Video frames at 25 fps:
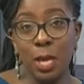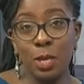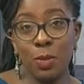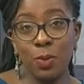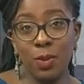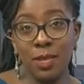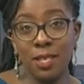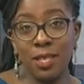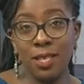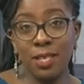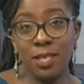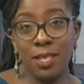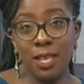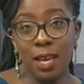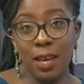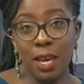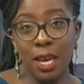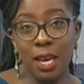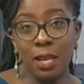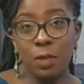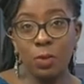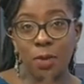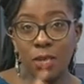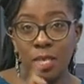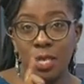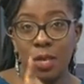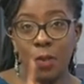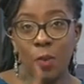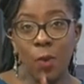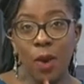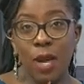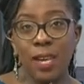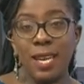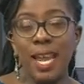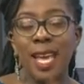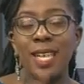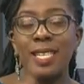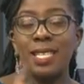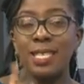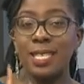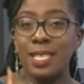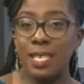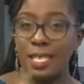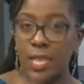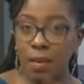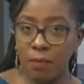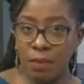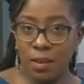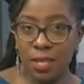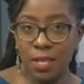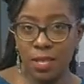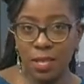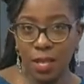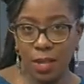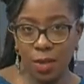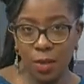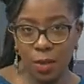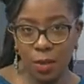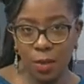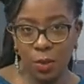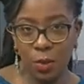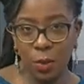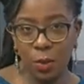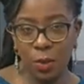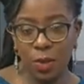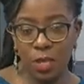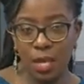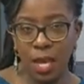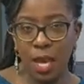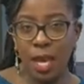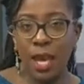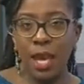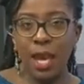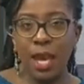21 and 70 years old,